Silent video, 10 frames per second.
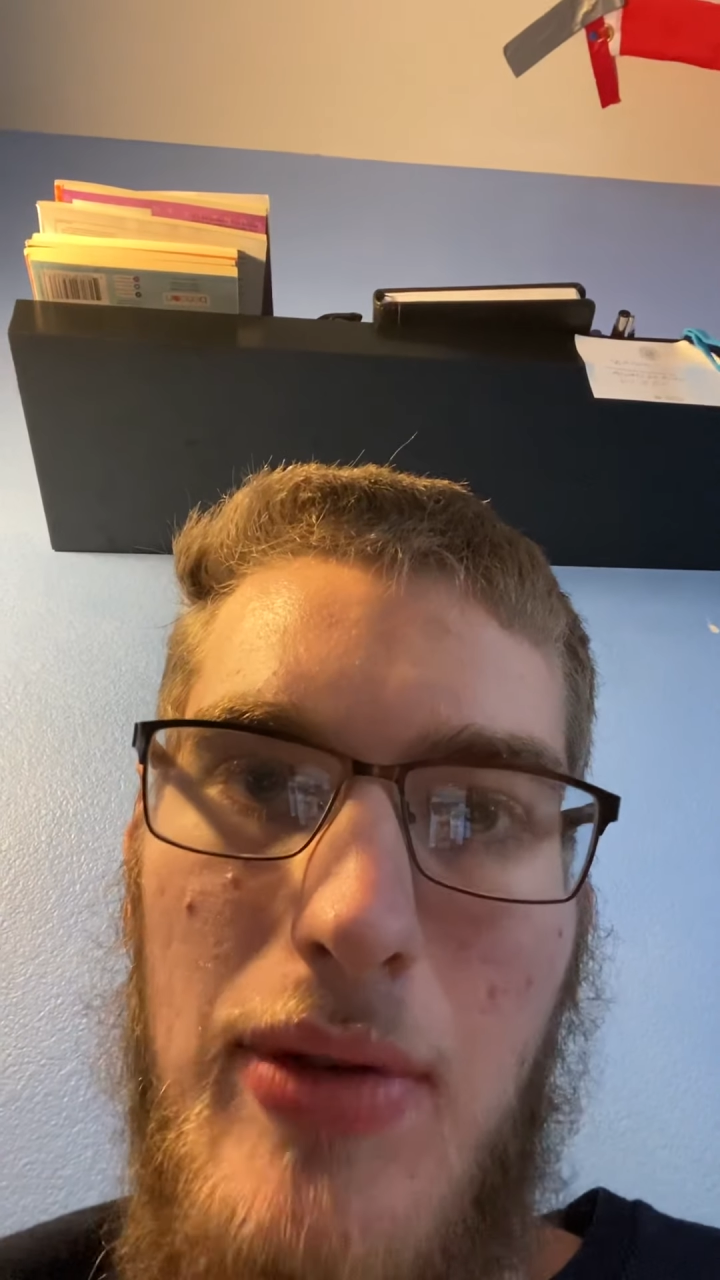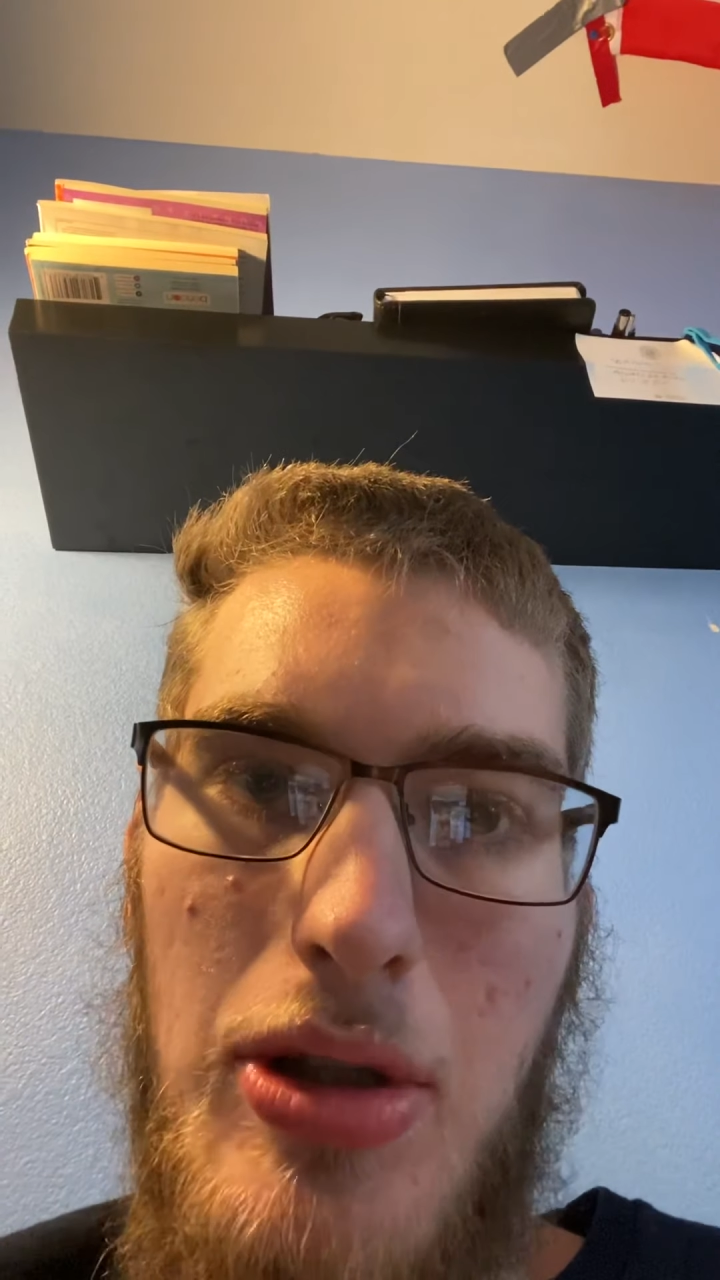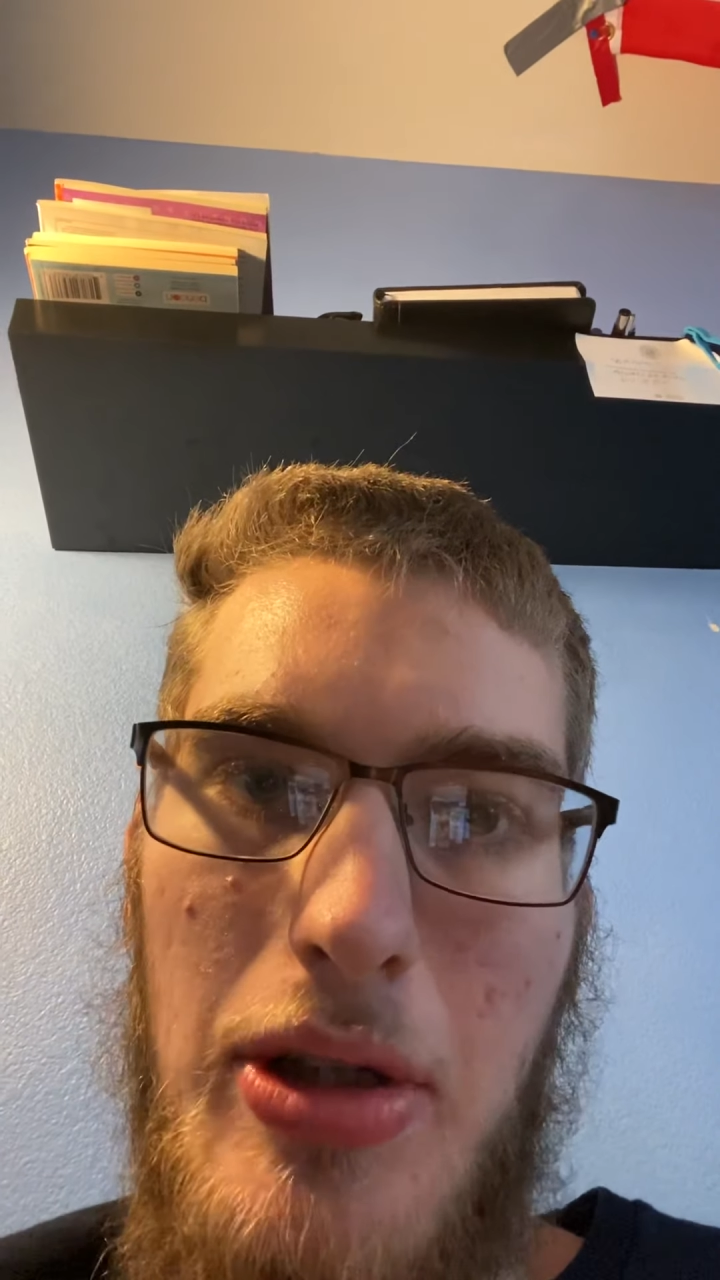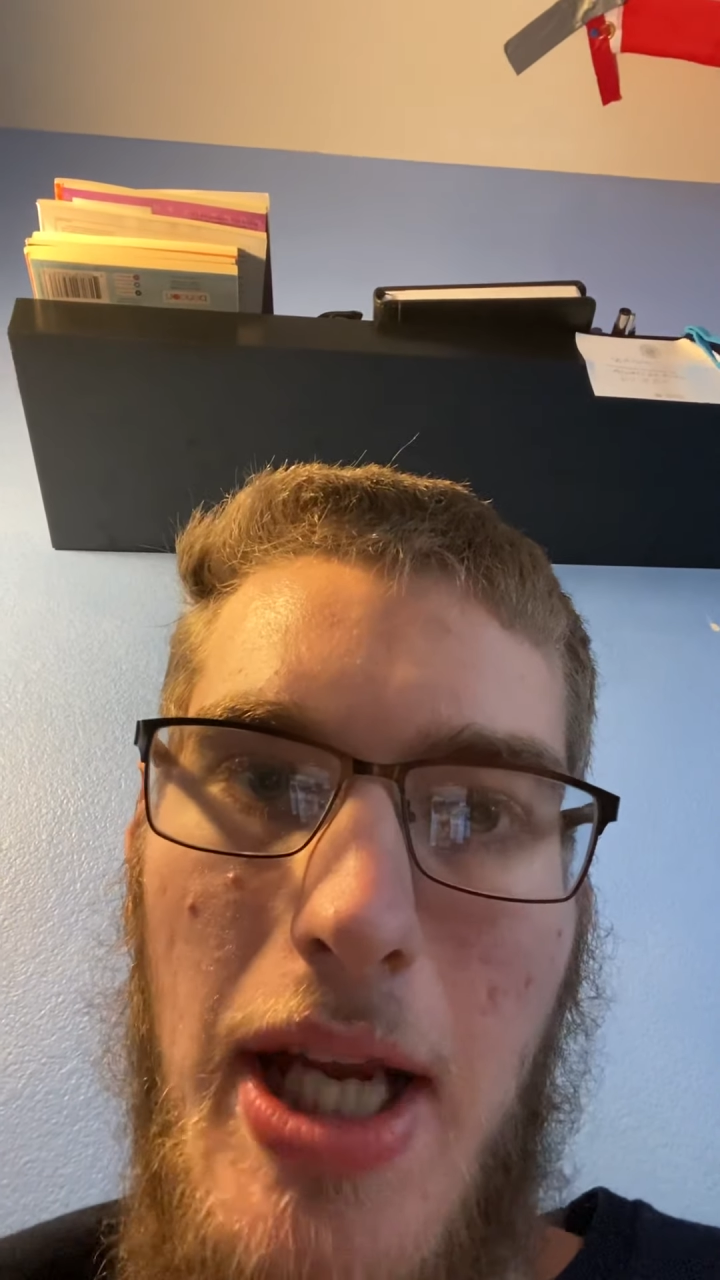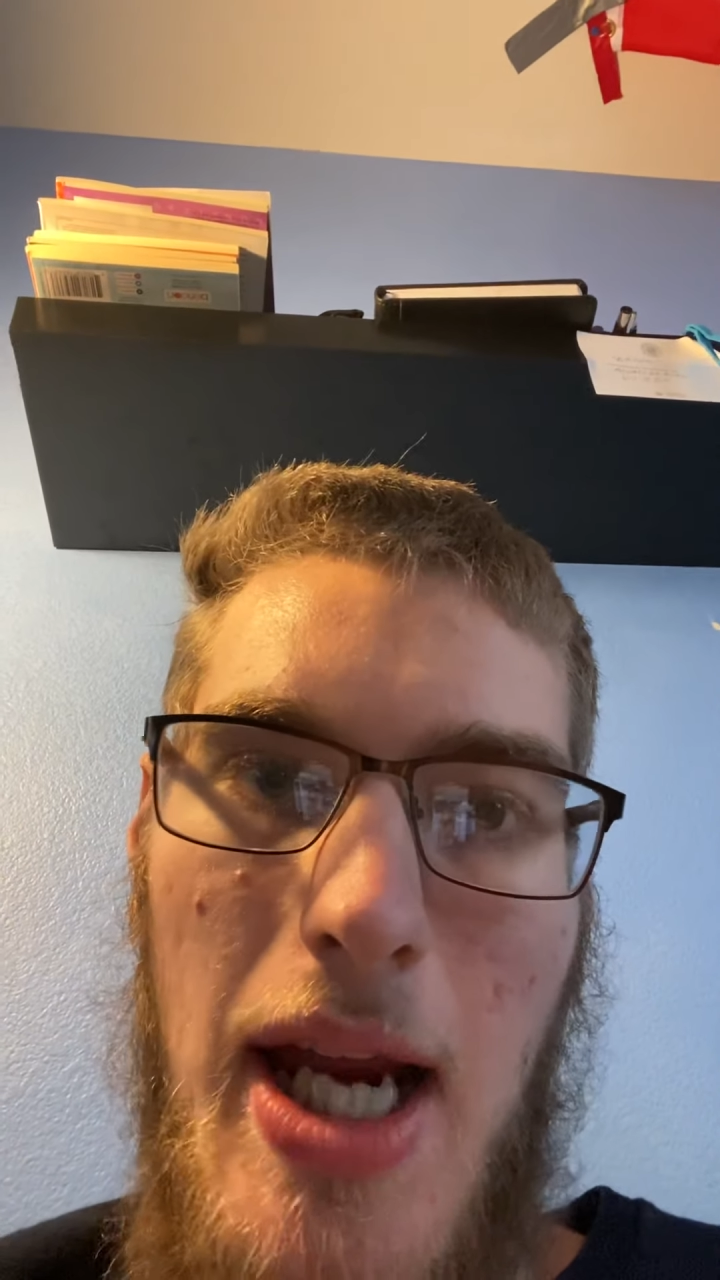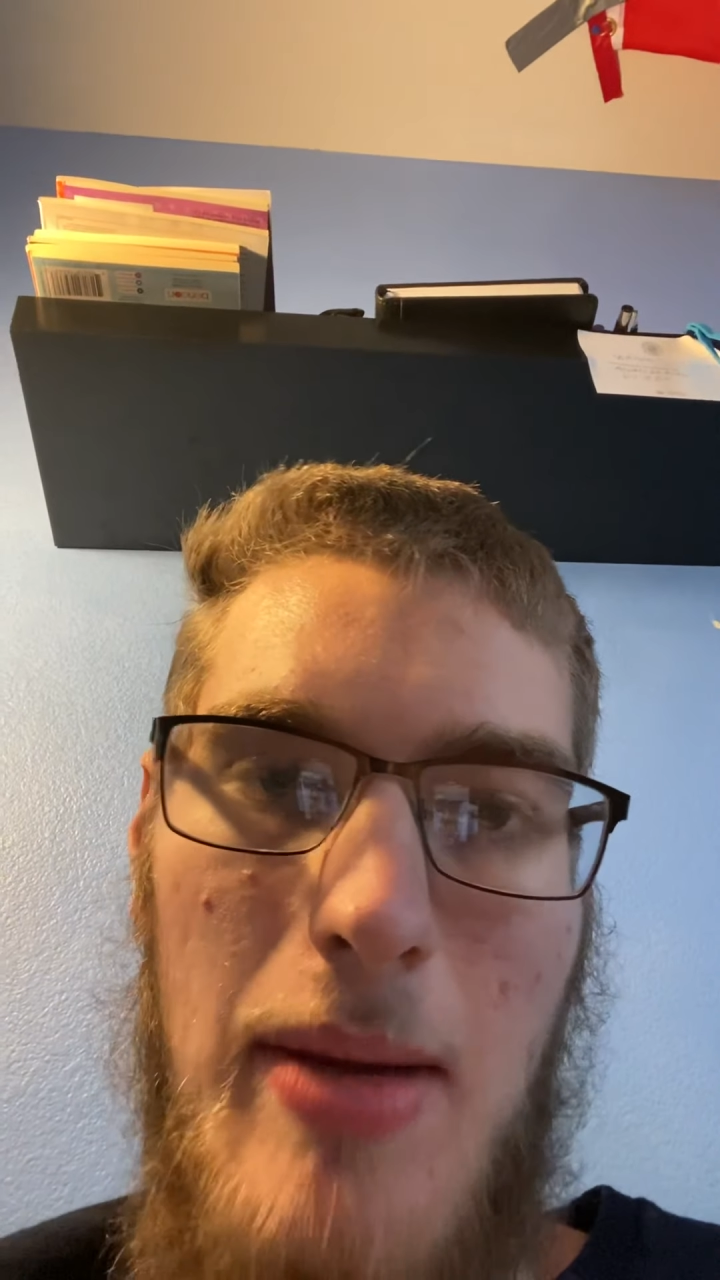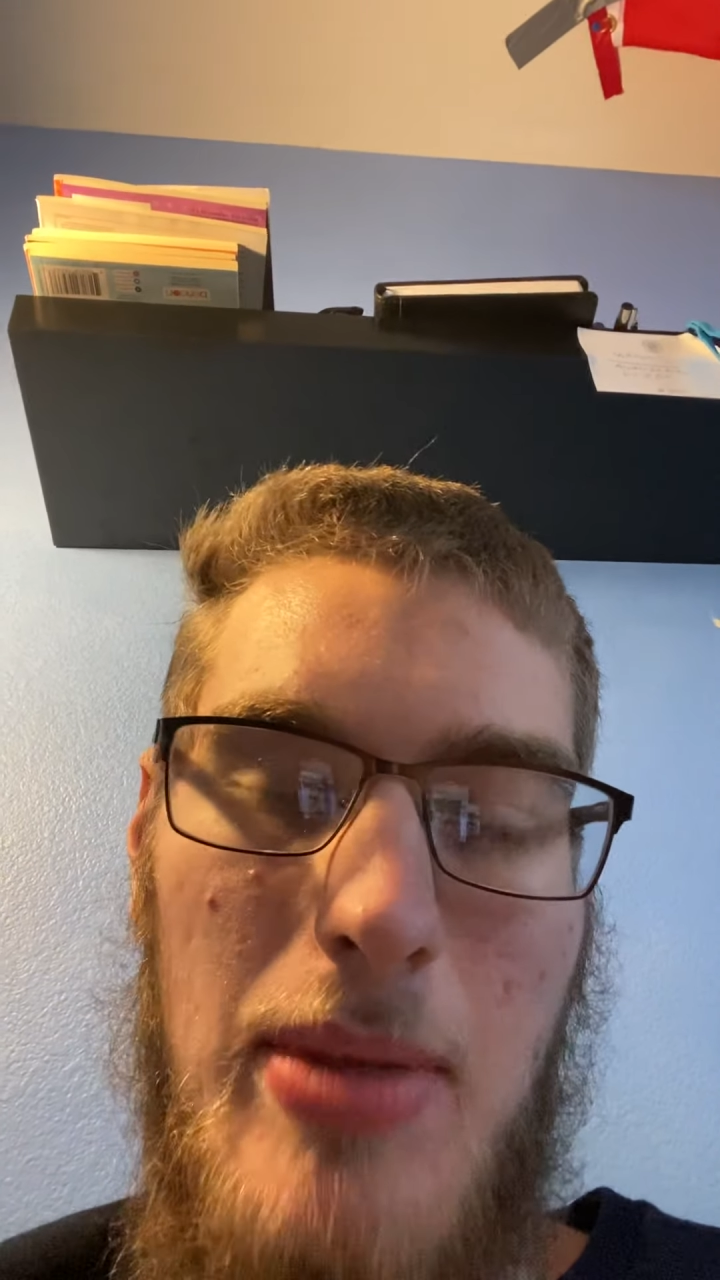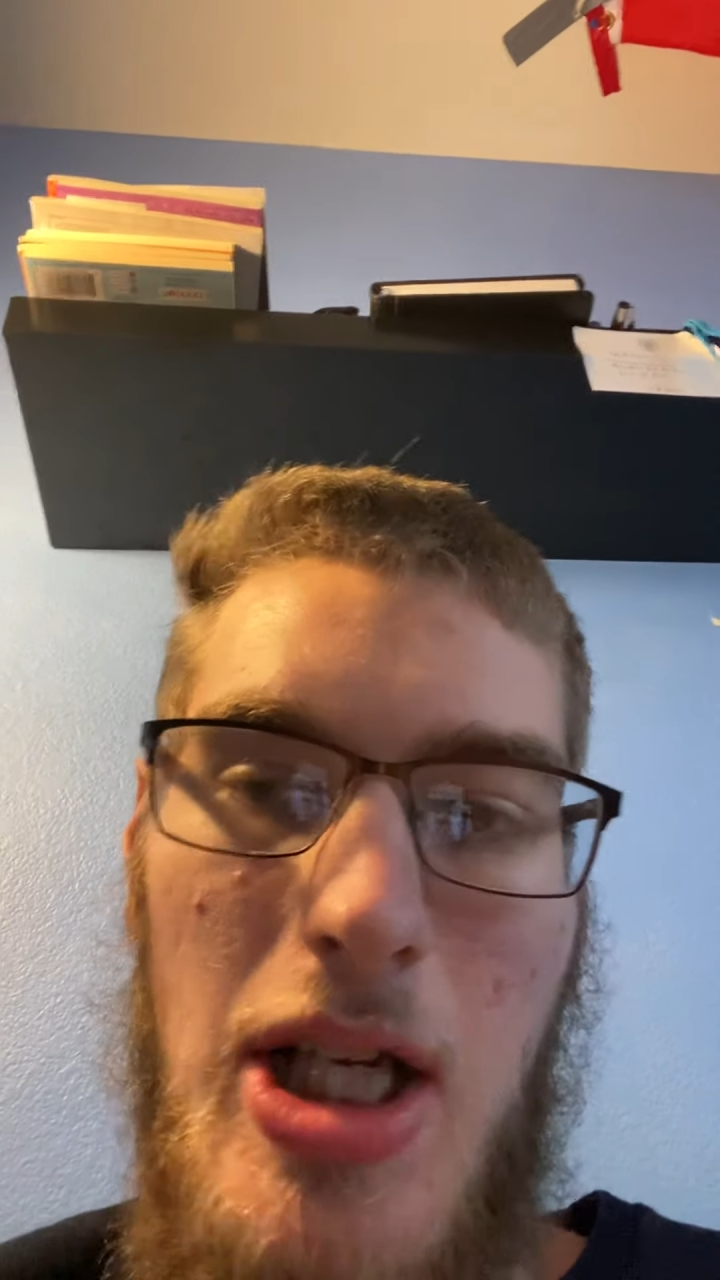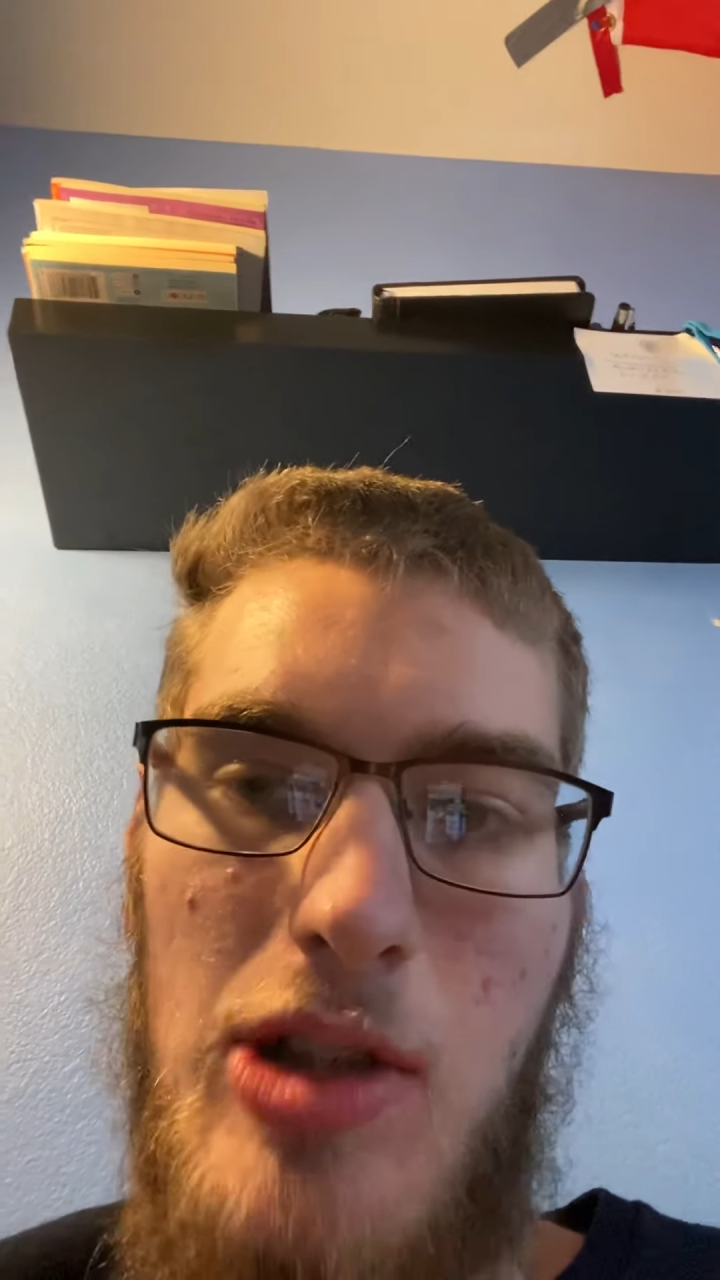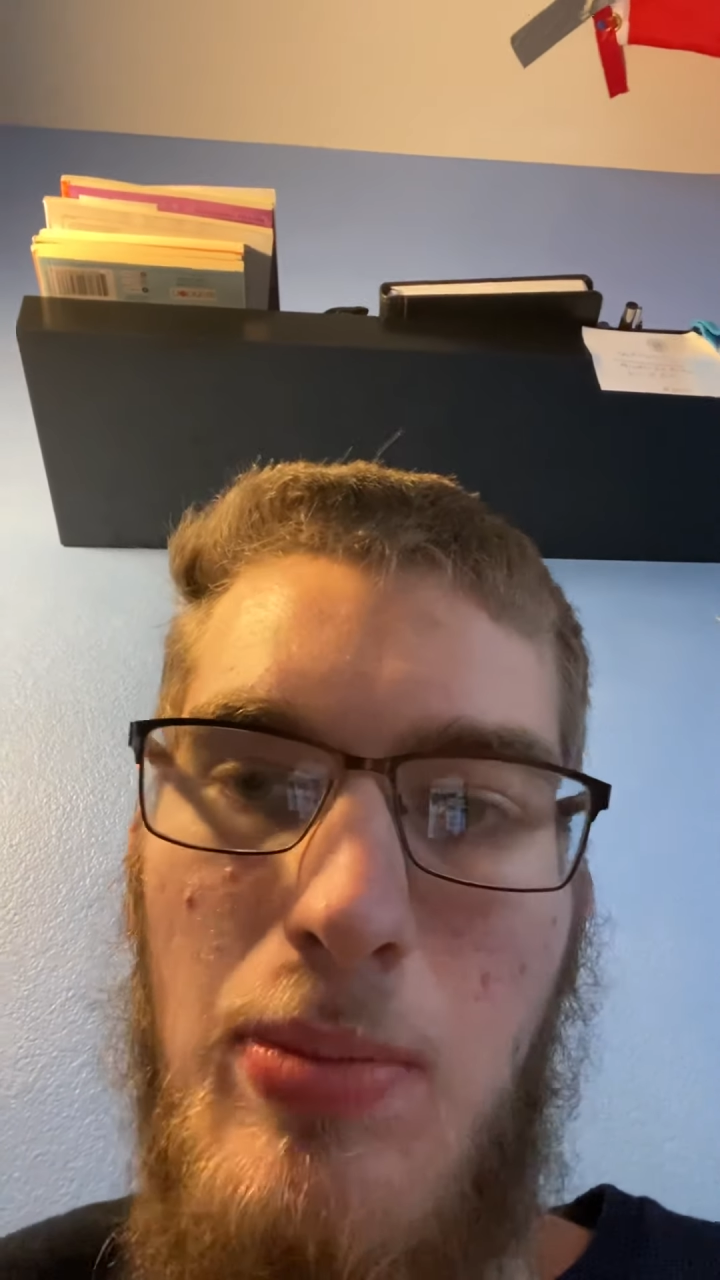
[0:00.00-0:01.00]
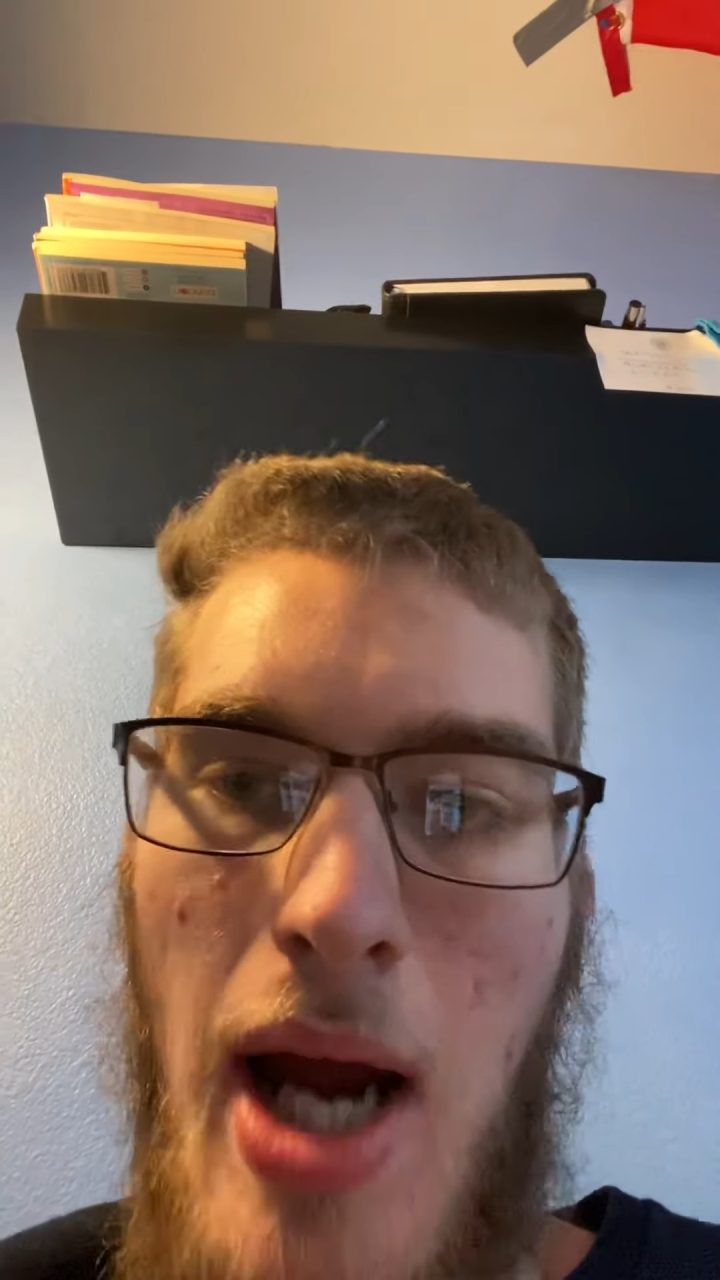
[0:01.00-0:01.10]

hurricane, because